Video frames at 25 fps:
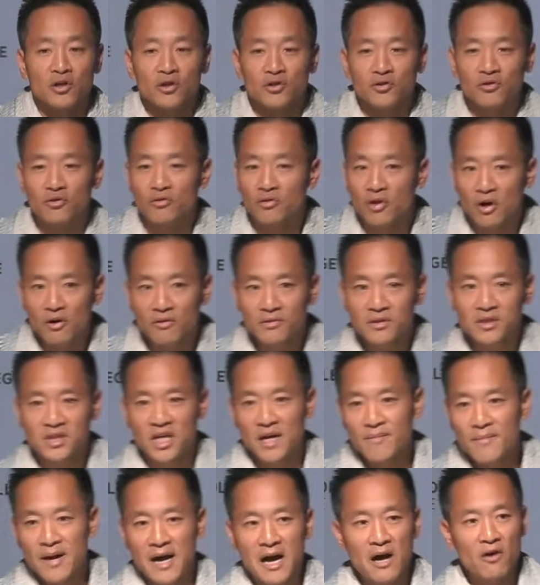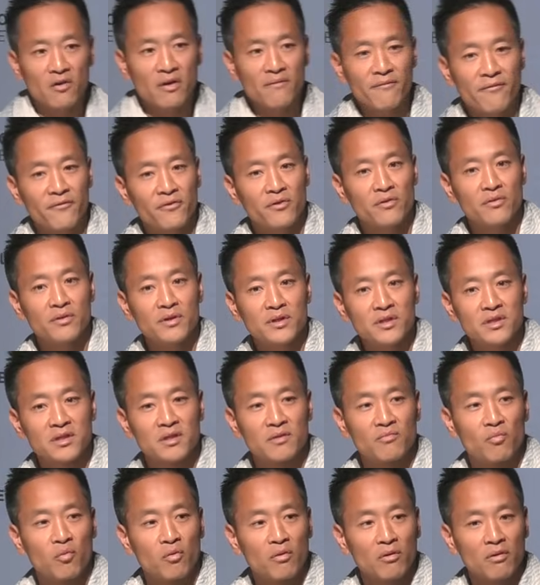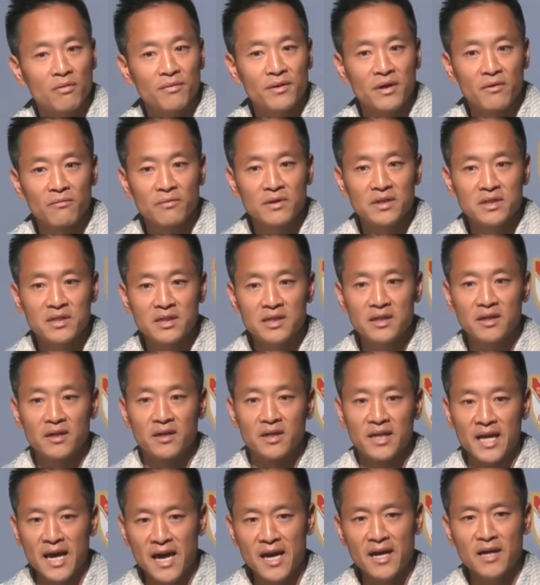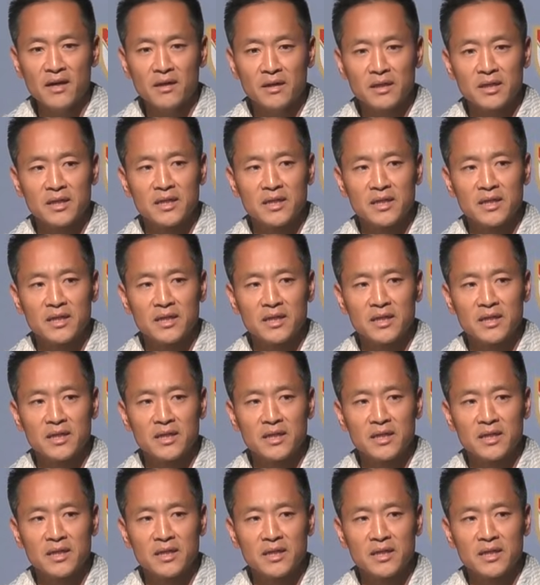Do those somehow influence the world that we see today?